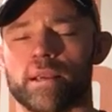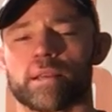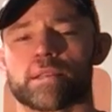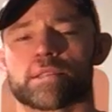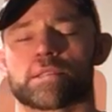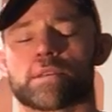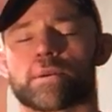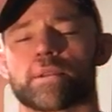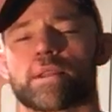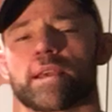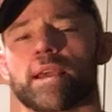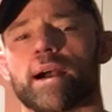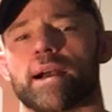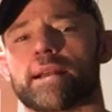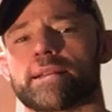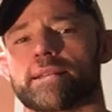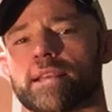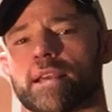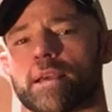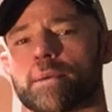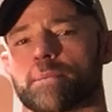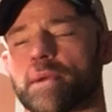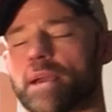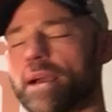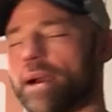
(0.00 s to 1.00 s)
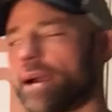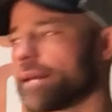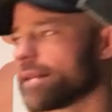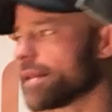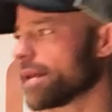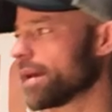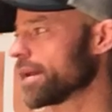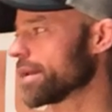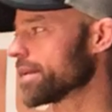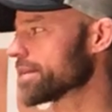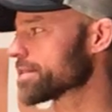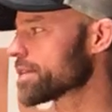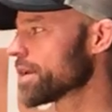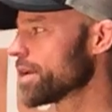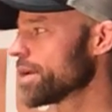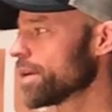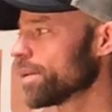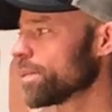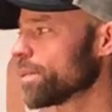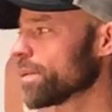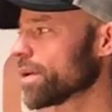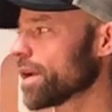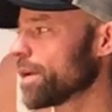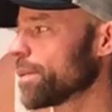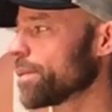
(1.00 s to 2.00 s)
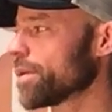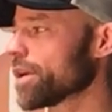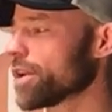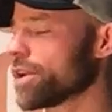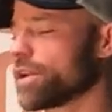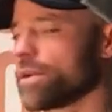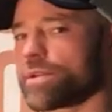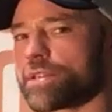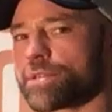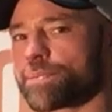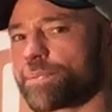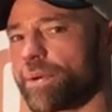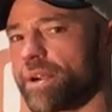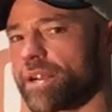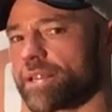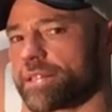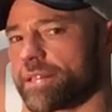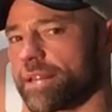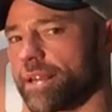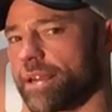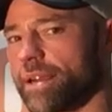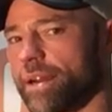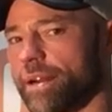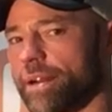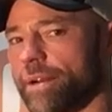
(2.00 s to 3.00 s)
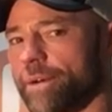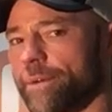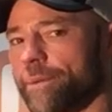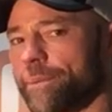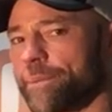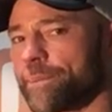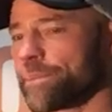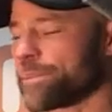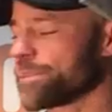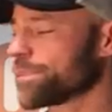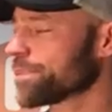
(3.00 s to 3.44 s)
So the idea behind that is, what I want to do is press the gun out,